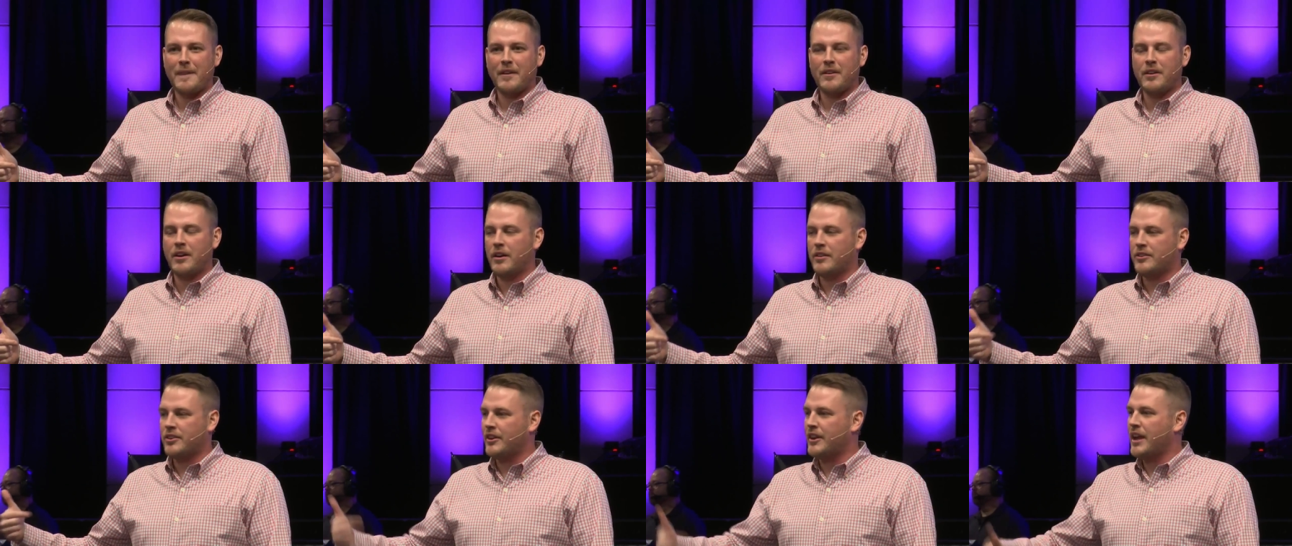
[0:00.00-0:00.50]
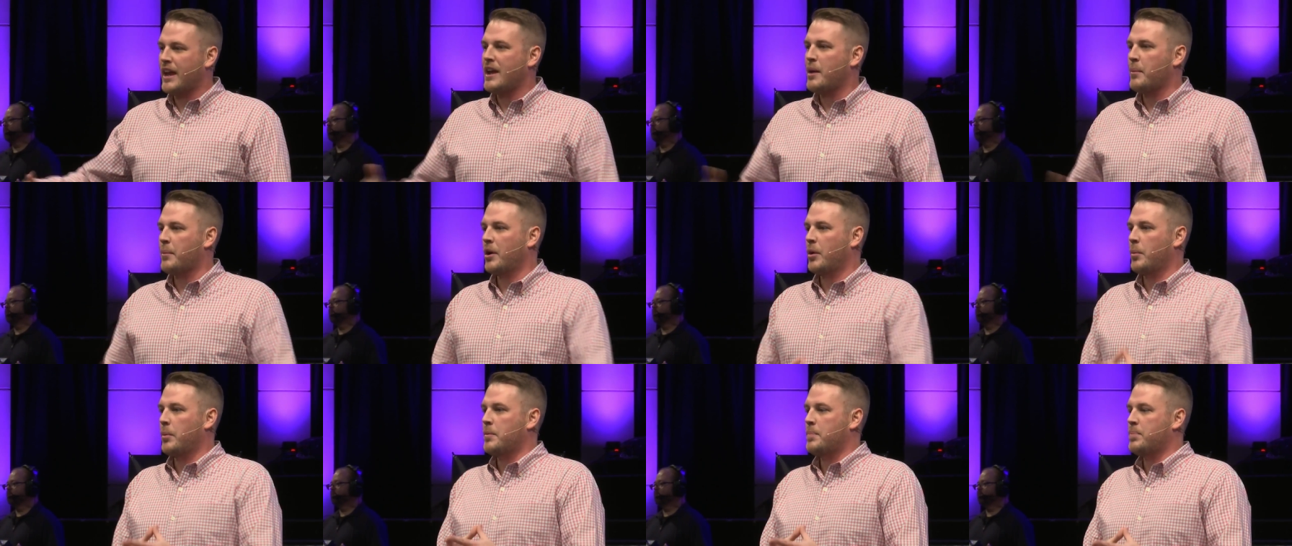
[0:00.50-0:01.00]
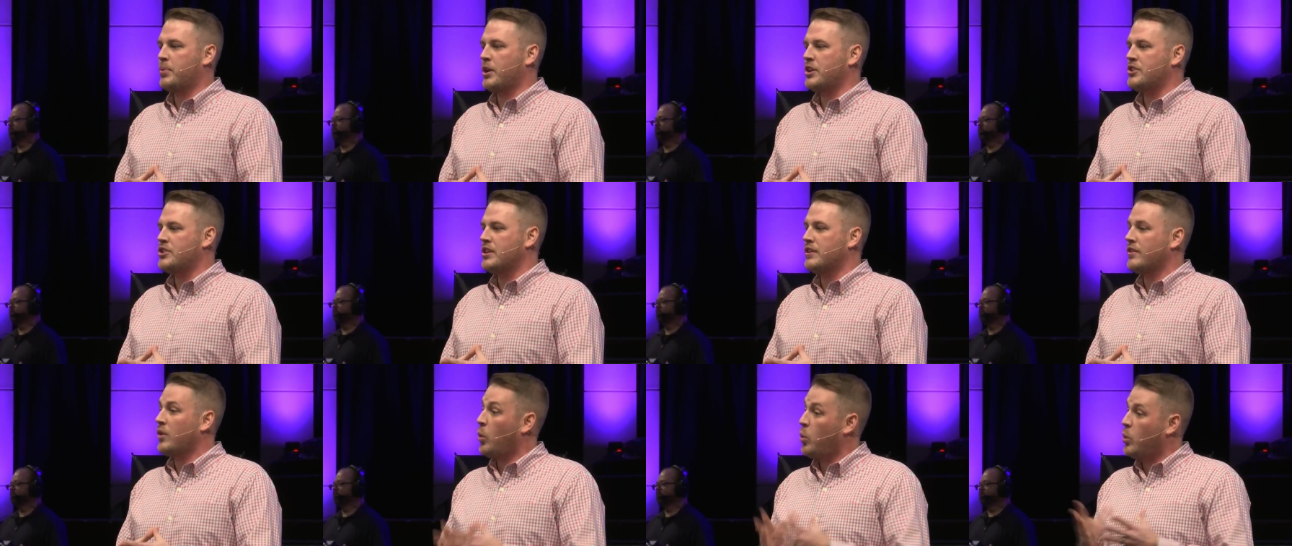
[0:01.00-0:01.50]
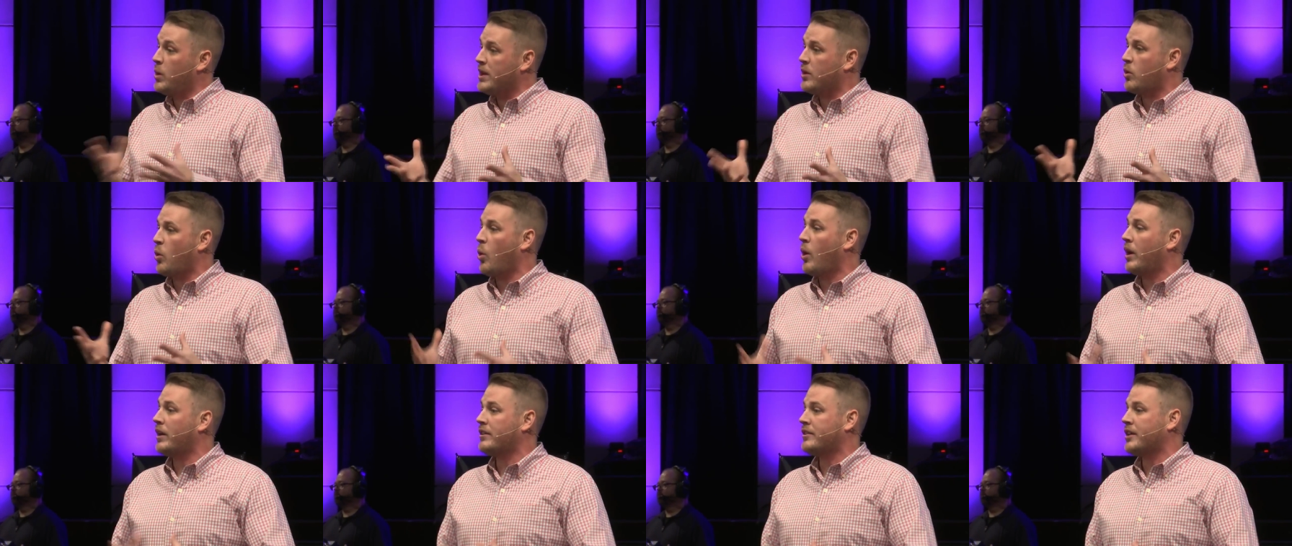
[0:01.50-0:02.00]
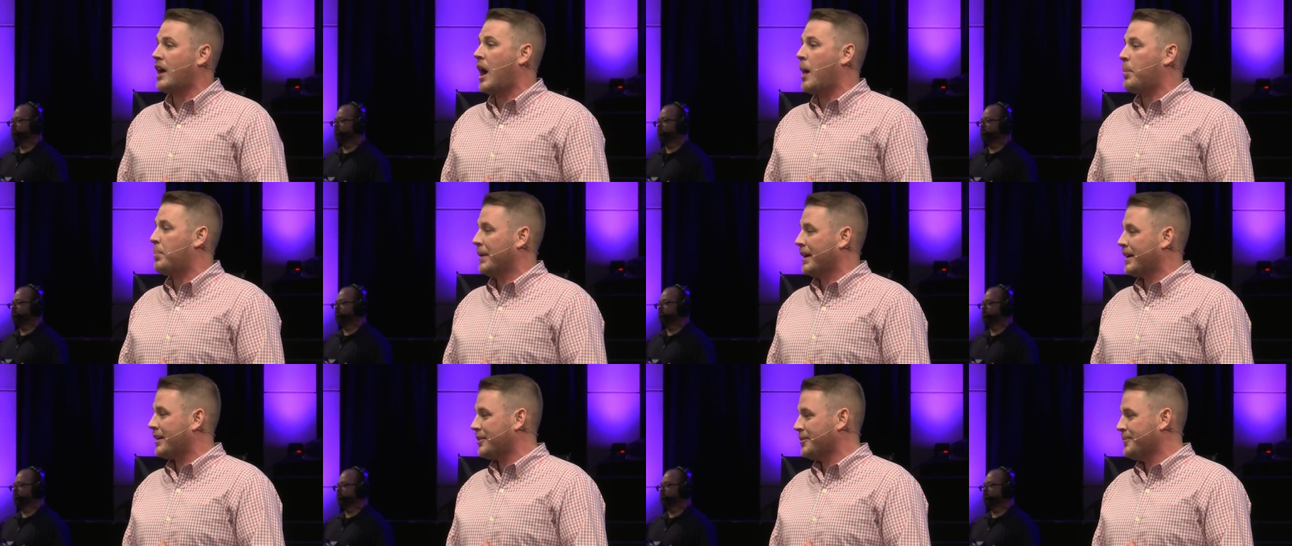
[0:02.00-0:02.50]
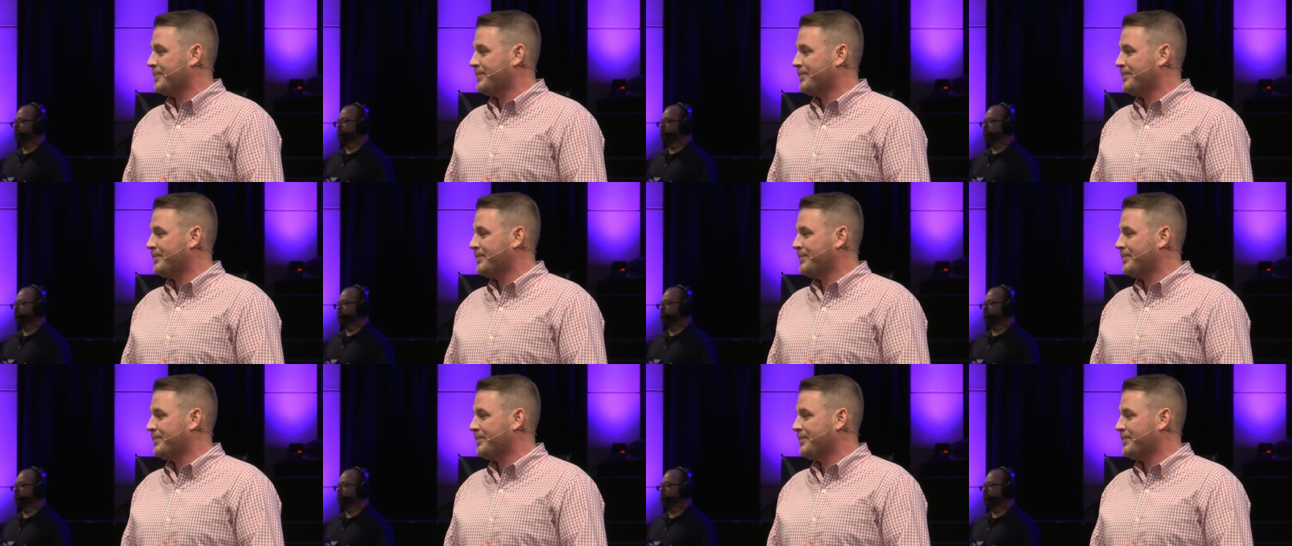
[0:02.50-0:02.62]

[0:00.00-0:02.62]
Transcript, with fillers: Uh, today, I'm going to be preaching the week one topic